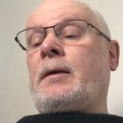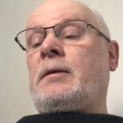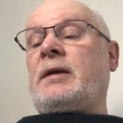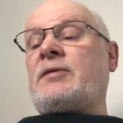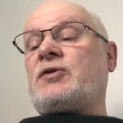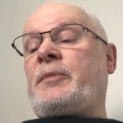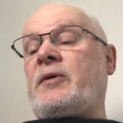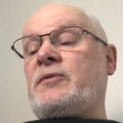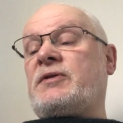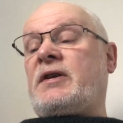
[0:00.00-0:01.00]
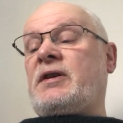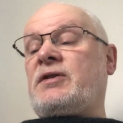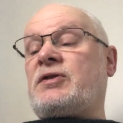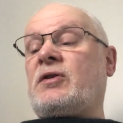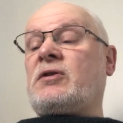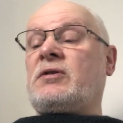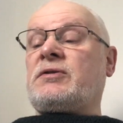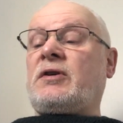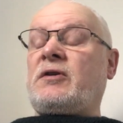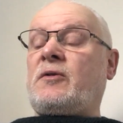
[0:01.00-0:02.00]
Now suppose that a
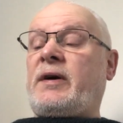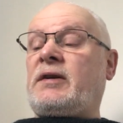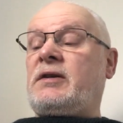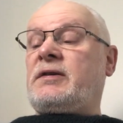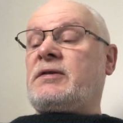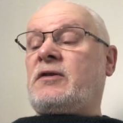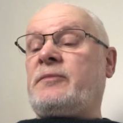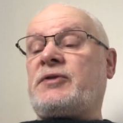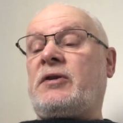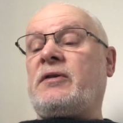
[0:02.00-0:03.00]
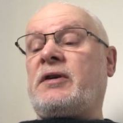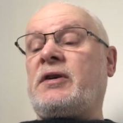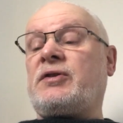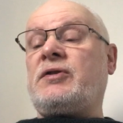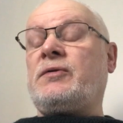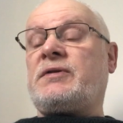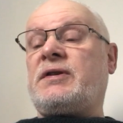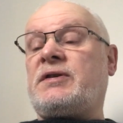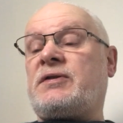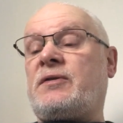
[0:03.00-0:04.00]
psychoanalyst comes along and cures
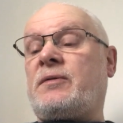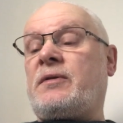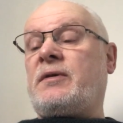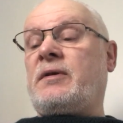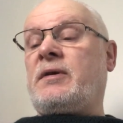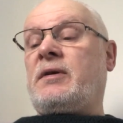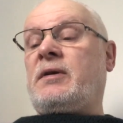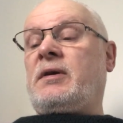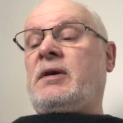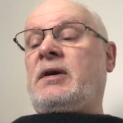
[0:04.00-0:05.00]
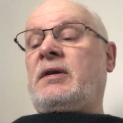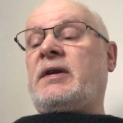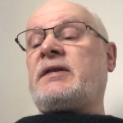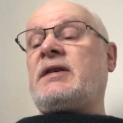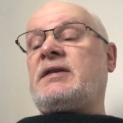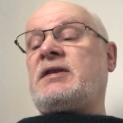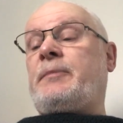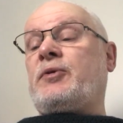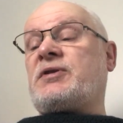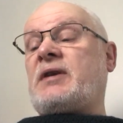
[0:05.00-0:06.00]
these two. That is, he
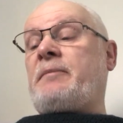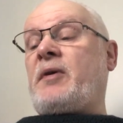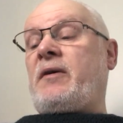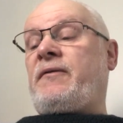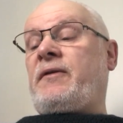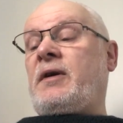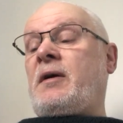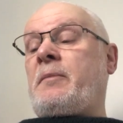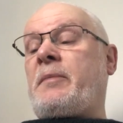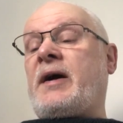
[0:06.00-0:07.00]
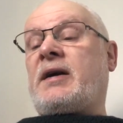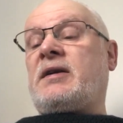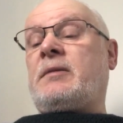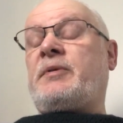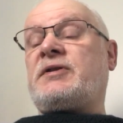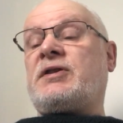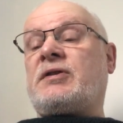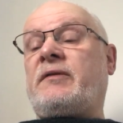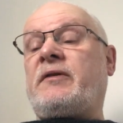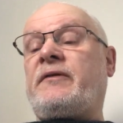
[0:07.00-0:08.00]
puts them both back in the
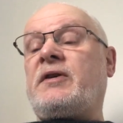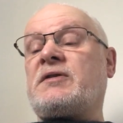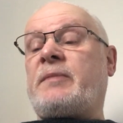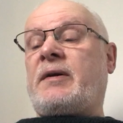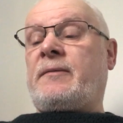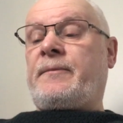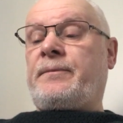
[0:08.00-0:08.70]
position of the first man.